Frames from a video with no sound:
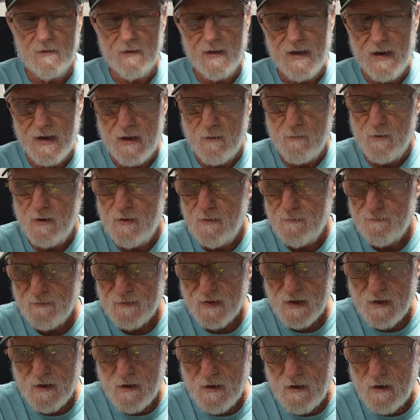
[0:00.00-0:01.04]
lab.
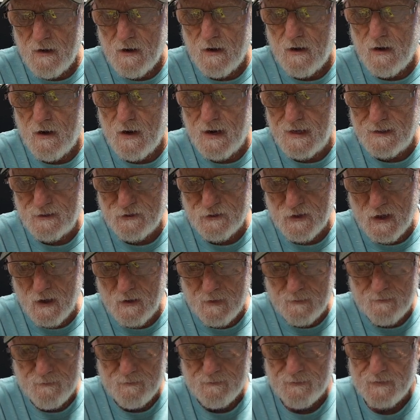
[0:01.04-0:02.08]
All right, so,
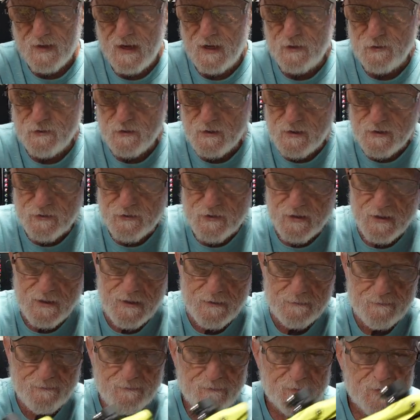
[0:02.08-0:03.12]
as you can
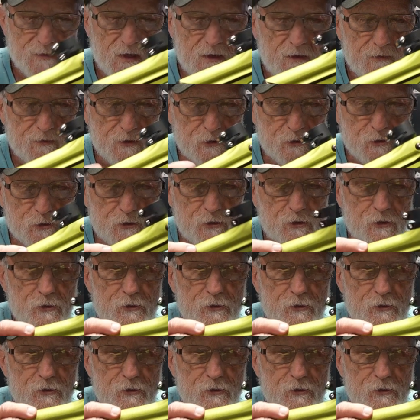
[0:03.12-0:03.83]
see, this is your